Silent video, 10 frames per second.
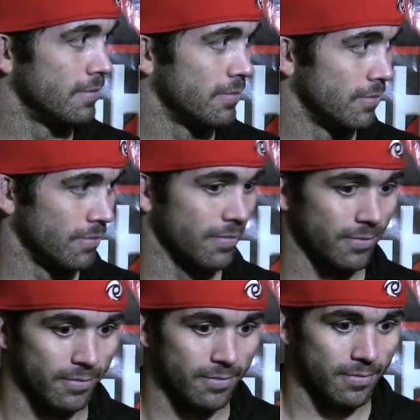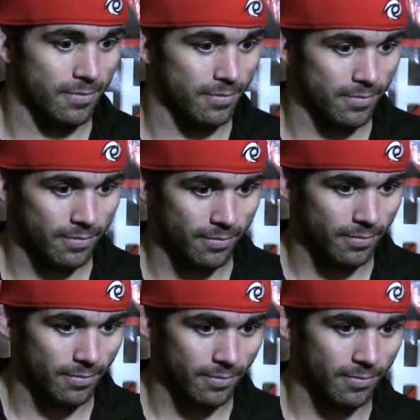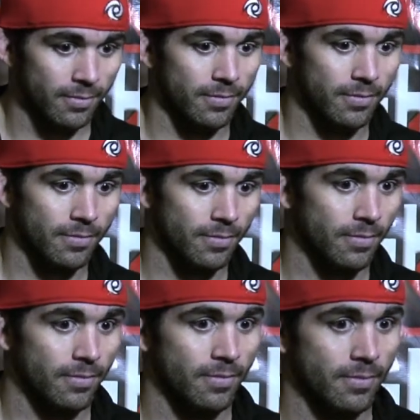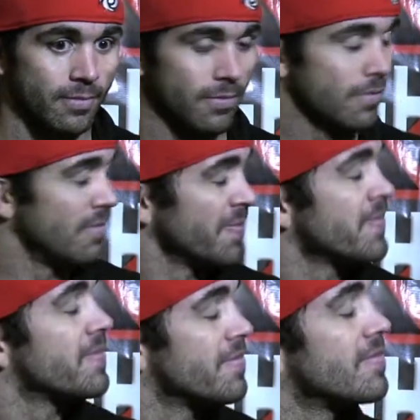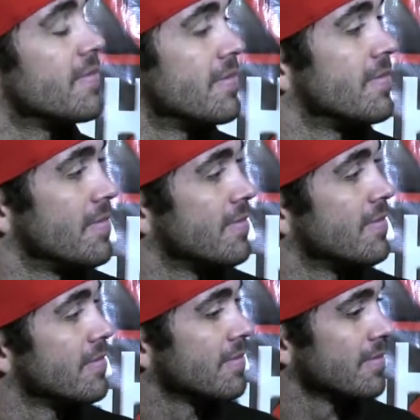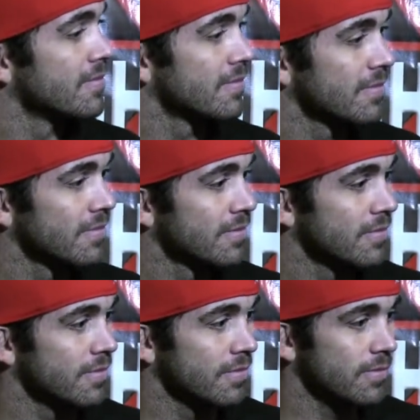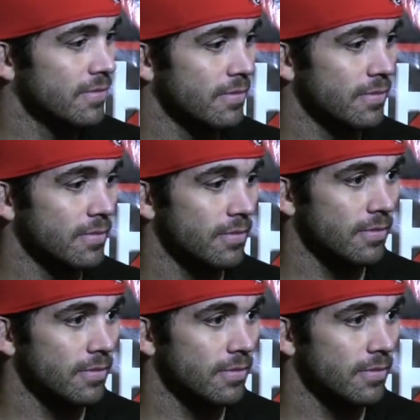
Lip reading: [no speech]